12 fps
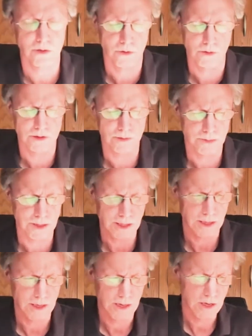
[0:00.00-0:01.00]
You're going to
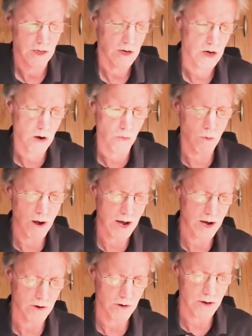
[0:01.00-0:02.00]
be
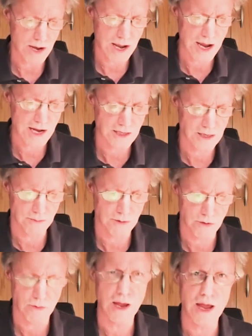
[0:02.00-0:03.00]
aware, A
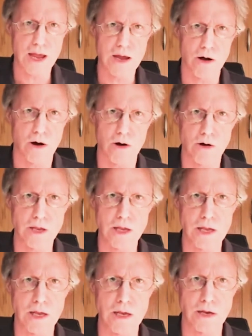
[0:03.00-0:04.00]
W A R
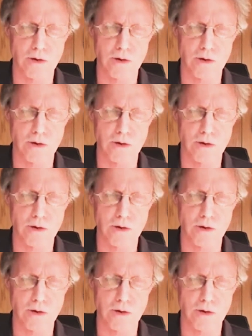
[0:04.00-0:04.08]
E.